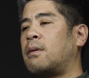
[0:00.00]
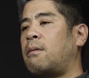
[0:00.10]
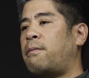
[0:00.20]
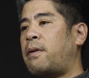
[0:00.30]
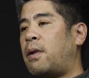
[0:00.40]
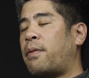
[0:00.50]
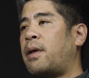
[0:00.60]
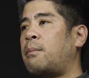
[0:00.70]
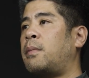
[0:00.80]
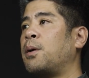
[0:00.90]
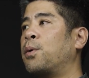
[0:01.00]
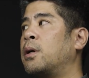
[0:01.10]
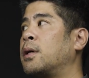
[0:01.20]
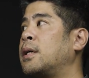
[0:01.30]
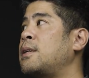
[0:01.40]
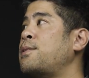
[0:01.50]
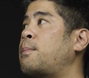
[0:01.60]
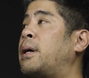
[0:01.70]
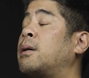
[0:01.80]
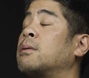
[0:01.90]
felt that my work is
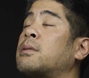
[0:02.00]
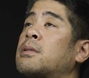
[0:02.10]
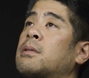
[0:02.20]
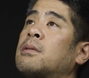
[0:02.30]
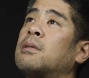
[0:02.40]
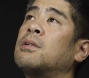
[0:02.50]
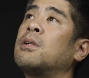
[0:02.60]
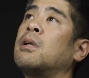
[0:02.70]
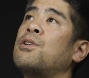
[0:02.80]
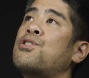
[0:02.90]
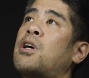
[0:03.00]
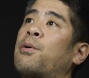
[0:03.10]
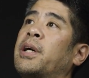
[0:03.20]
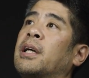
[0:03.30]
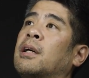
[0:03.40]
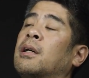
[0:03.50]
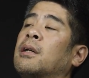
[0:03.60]
about showing